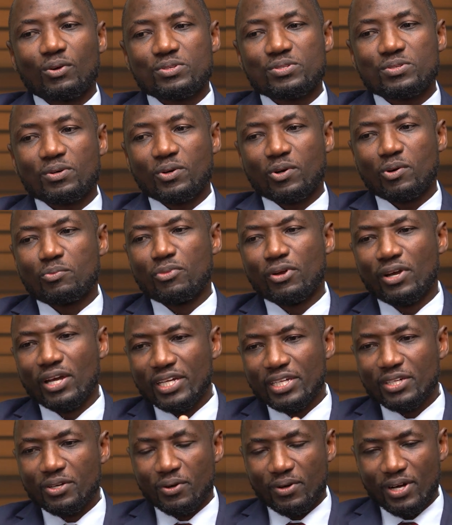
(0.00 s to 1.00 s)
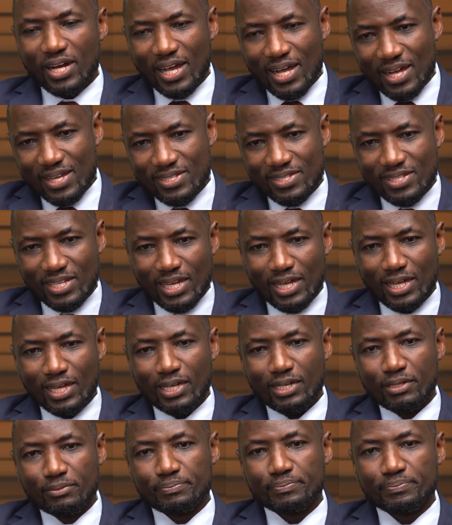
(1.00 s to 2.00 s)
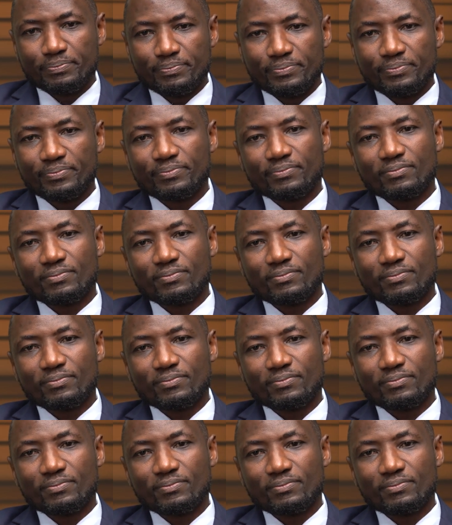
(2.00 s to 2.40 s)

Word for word: also commonly known as um,